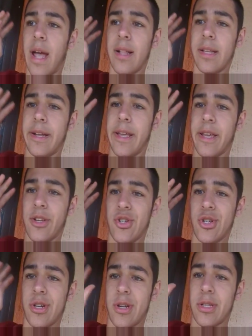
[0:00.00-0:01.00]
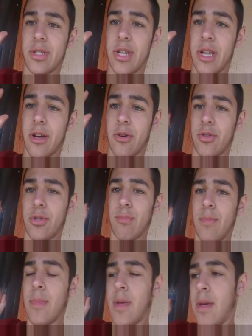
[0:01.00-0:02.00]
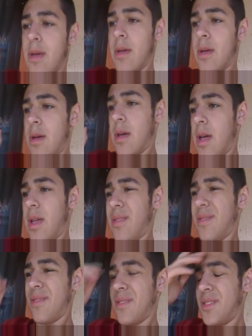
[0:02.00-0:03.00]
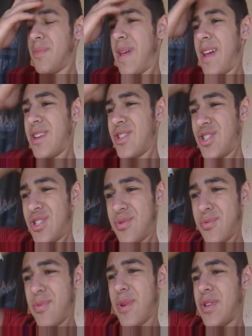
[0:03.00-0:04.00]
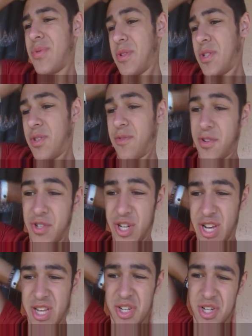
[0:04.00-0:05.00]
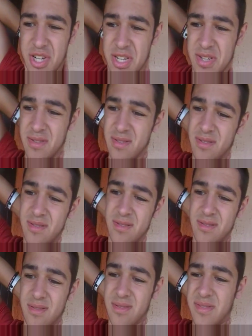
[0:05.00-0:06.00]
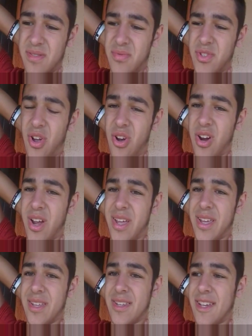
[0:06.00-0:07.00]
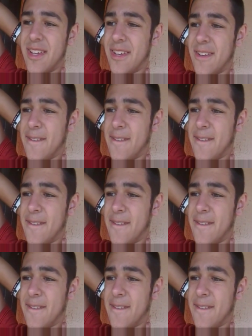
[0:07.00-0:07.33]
Italian, Asian, steakhouse. And the Spanish, we went to it just for a change. It was alright.